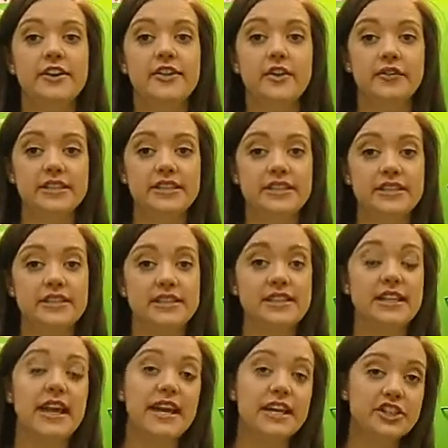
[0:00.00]
The
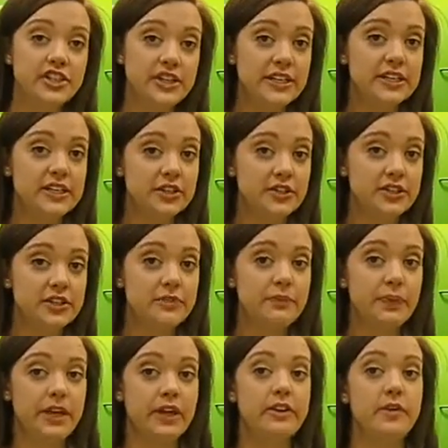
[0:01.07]
resistant and translucent
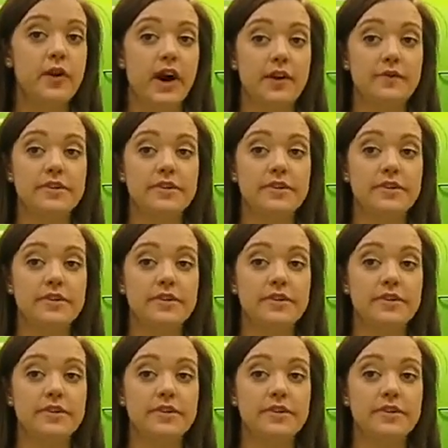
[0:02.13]
PUR